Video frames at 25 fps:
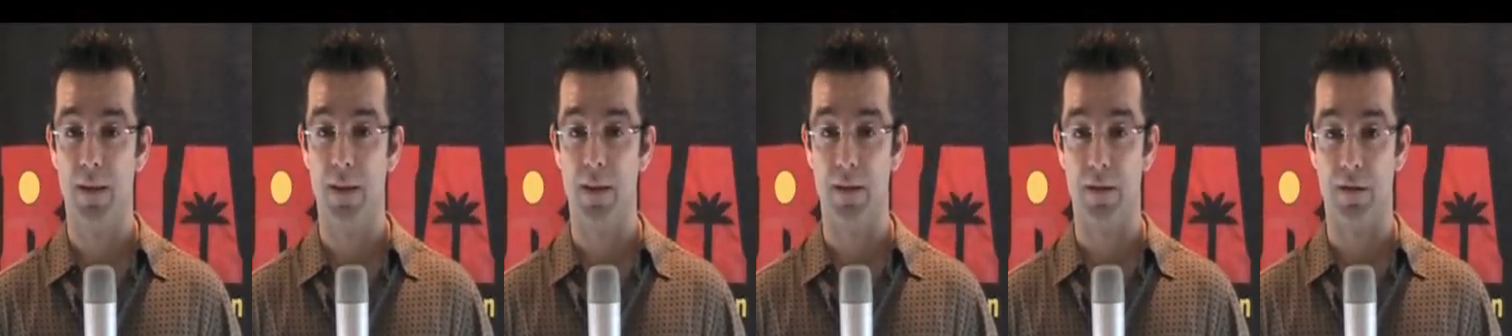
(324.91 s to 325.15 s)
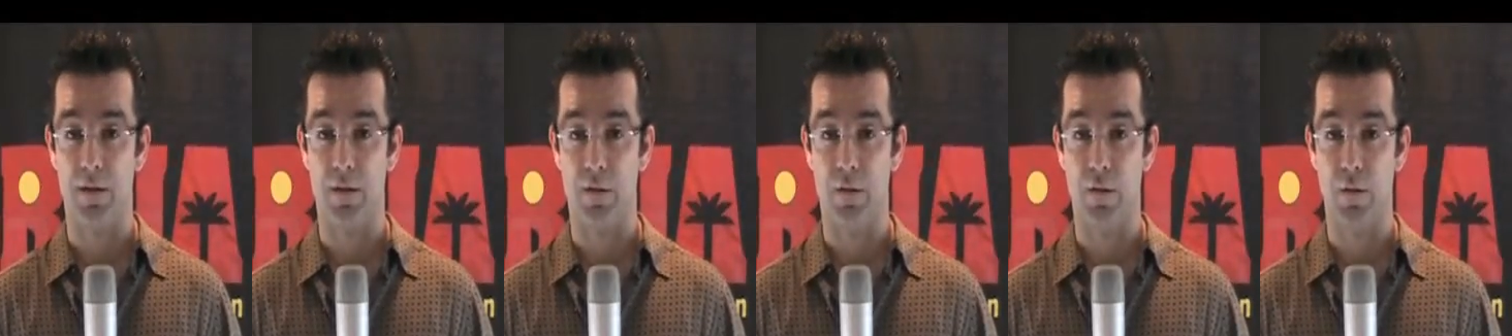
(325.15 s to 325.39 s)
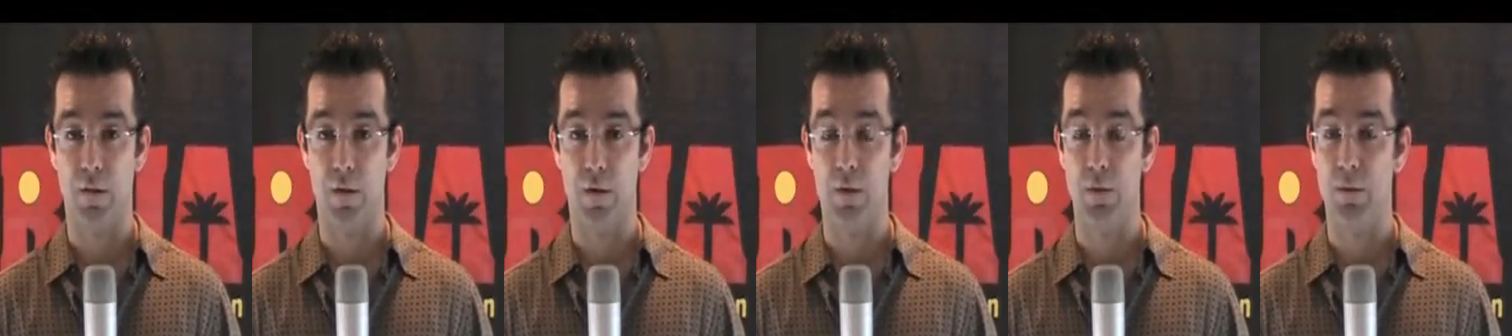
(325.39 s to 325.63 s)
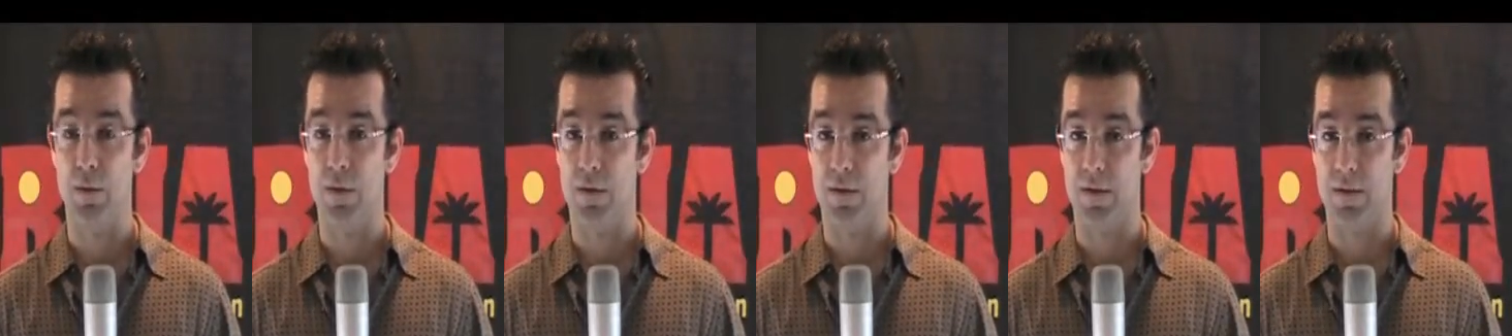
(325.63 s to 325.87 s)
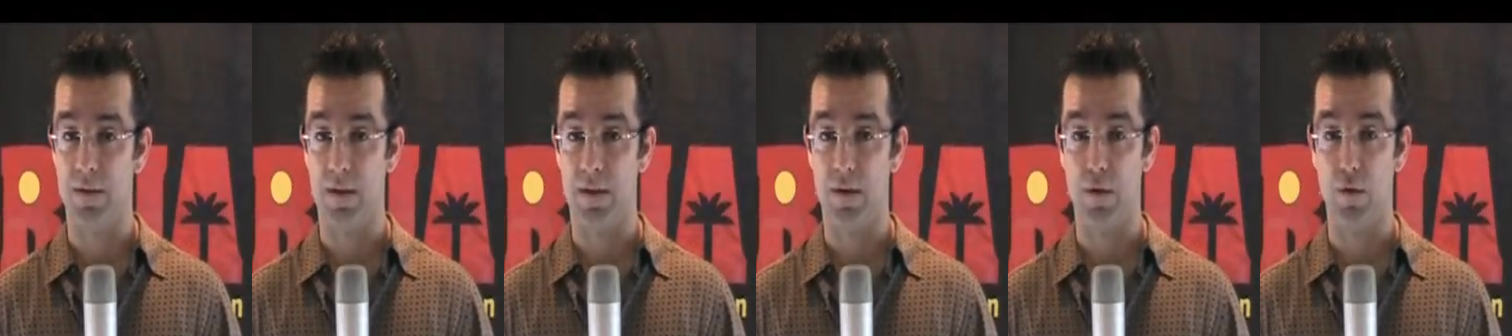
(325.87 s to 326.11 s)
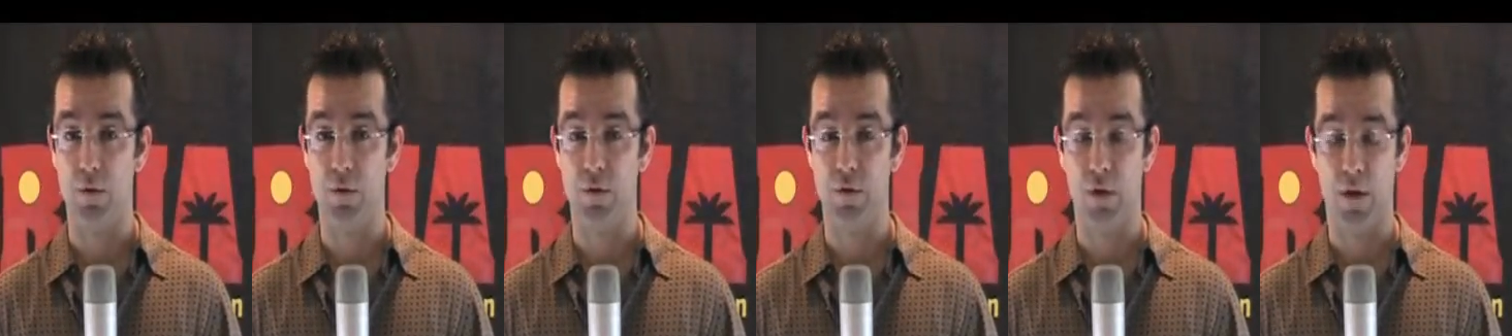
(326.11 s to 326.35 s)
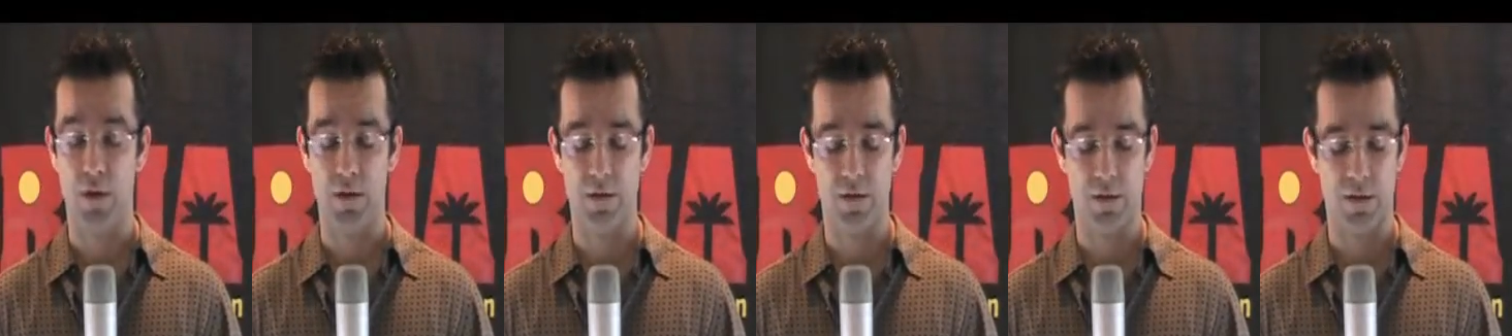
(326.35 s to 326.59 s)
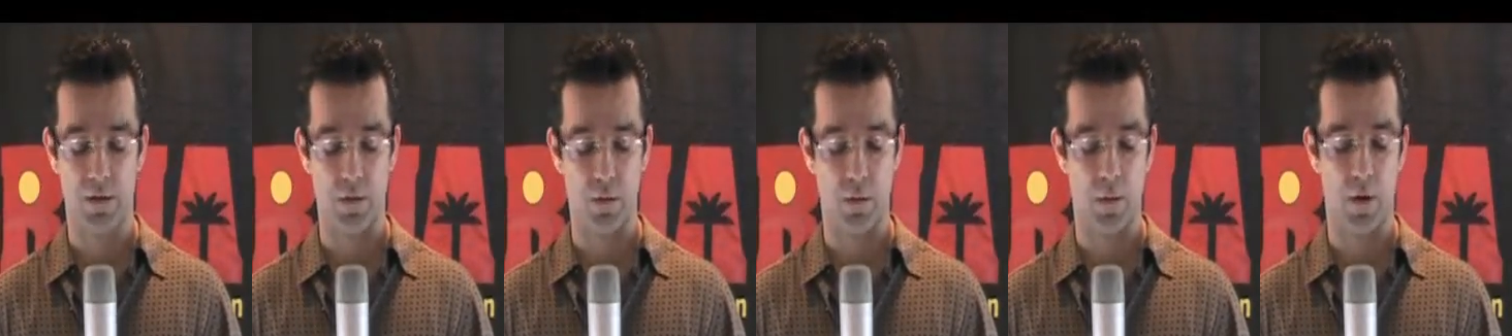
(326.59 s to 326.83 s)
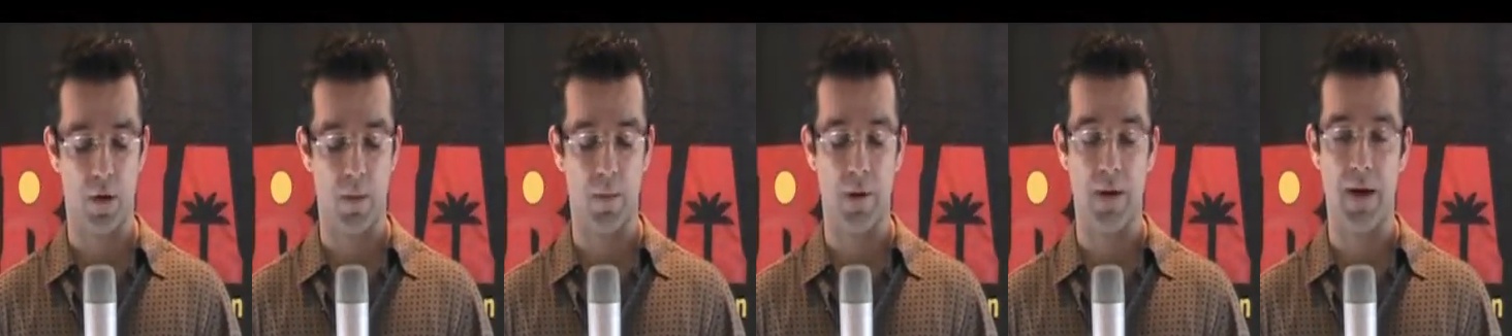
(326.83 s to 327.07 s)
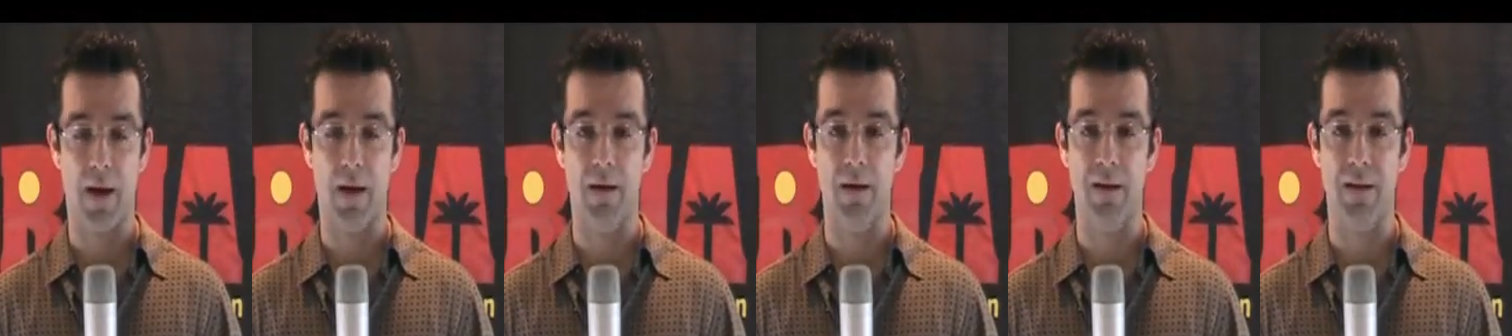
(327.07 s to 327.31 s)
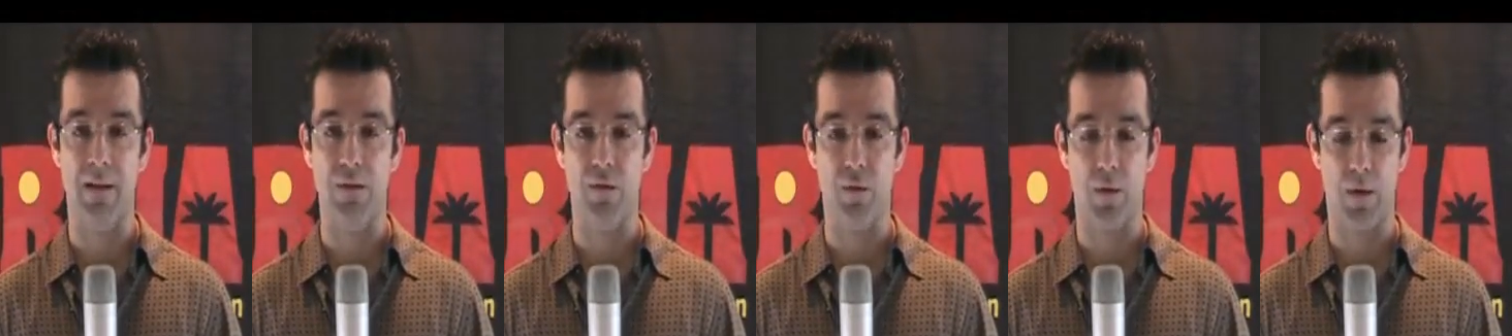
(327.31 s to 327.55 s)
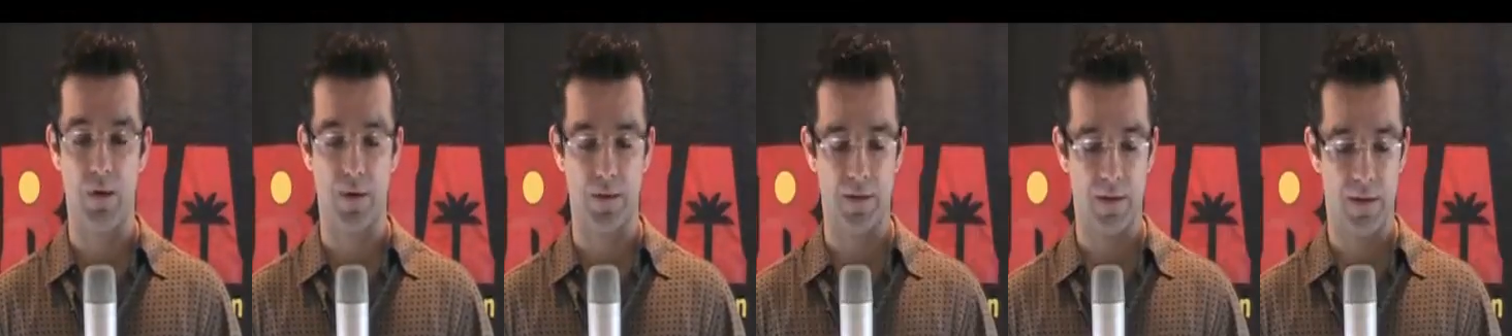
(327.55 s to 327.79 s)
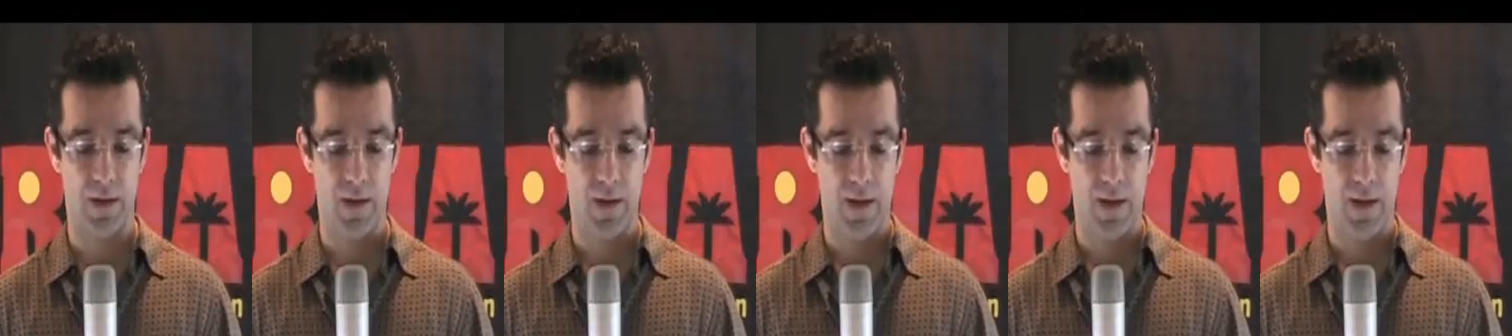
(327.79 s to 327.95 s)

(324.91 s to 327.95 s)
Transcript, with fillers: This is for you. This is at no charge, so come on out and join us